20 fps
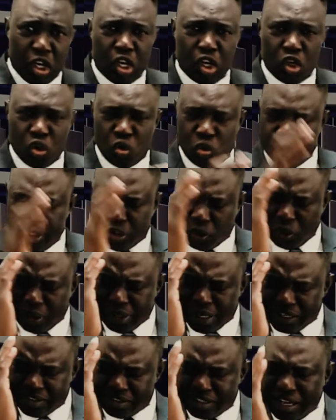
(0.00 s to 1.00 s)
You need to
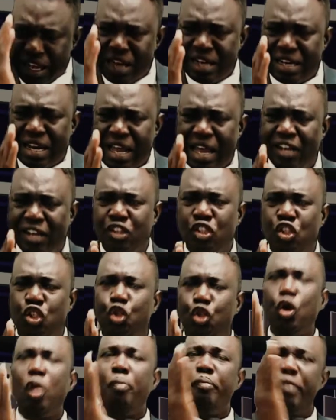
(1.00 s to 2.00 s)
understand and
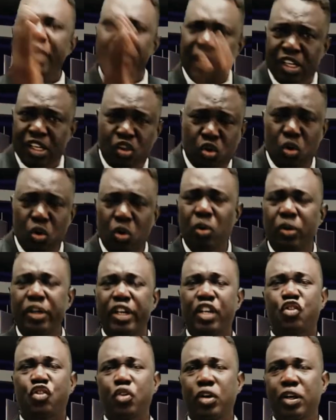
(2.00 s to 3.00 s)
jump into the
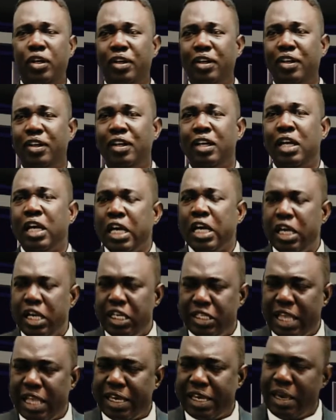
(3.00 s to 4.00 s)
train. It's
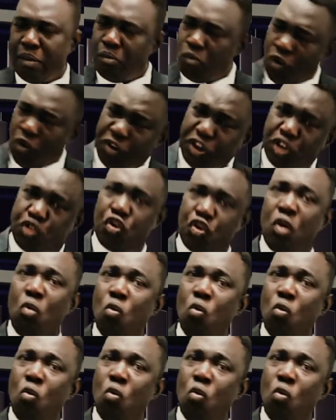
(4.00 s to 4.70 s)
like a moving train.